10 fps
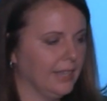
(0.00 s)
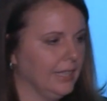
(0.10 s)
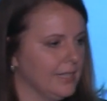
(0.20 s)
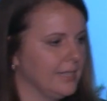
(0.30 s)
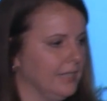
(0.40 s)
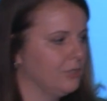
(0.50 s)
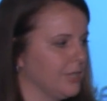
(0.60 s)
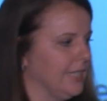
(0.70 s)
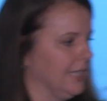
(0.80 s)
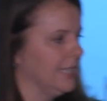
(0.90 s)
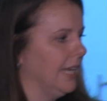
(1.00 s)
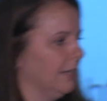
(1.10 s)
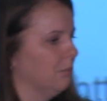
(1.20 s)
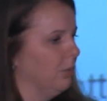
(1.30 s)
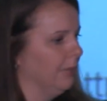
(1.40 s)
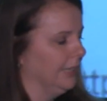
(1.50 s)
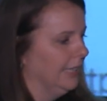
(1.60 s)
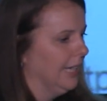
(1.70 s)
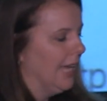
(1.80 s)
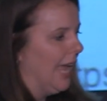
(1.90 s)
think it's interesting to take a moment
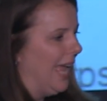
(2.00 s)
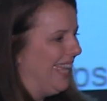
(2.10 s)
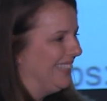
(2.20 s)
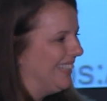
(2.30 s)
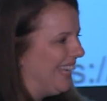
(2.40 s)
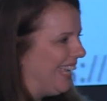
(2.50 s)
and